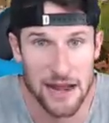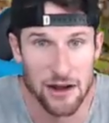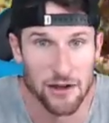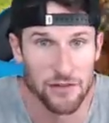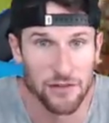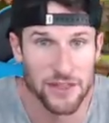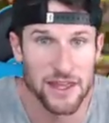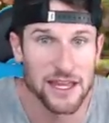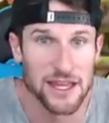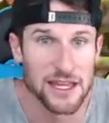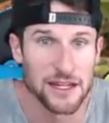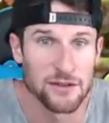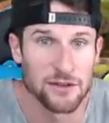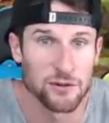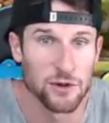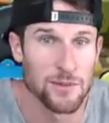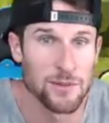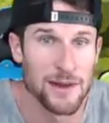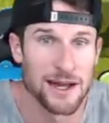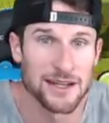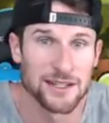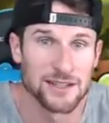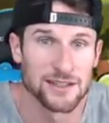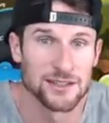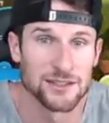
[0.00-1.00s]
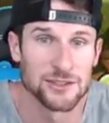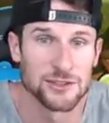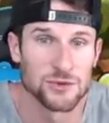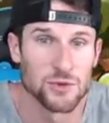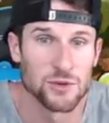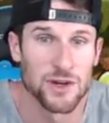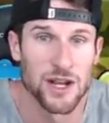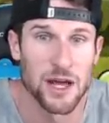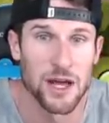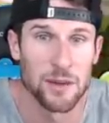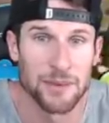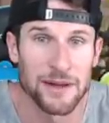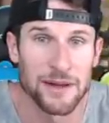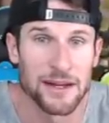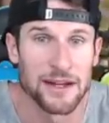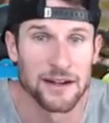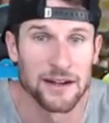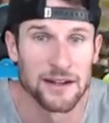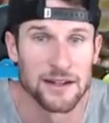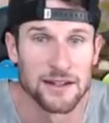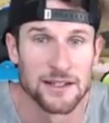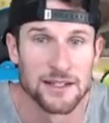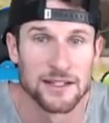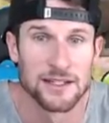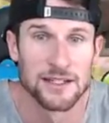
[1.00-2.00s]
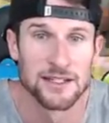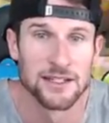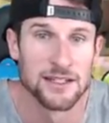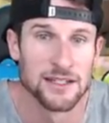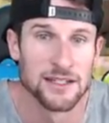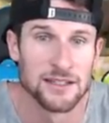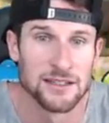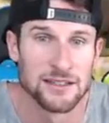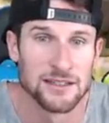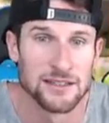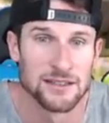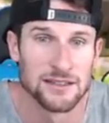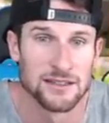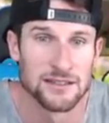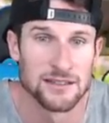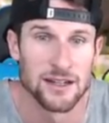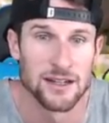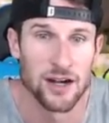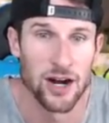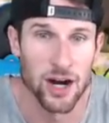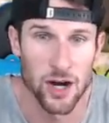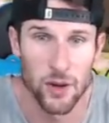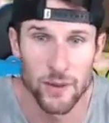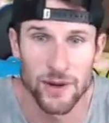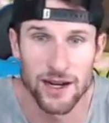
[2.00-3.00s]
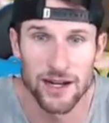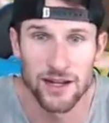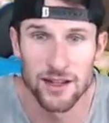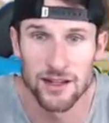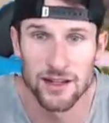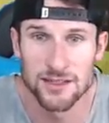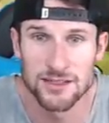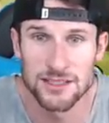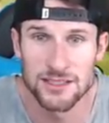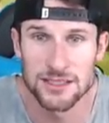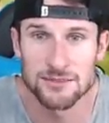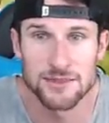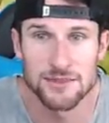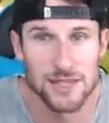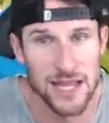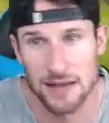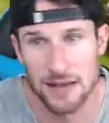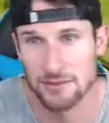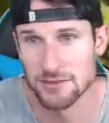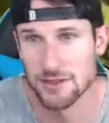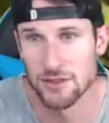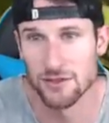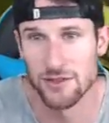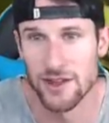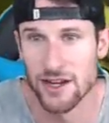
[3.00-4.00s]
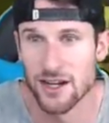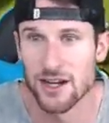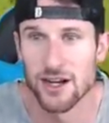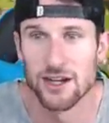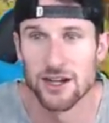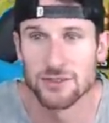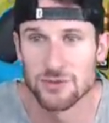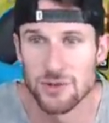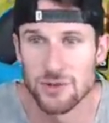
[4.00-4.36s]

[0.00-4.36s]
I don't think we're about to lose one up here. Are we gonna lose him? Yep. Yeah, so there goes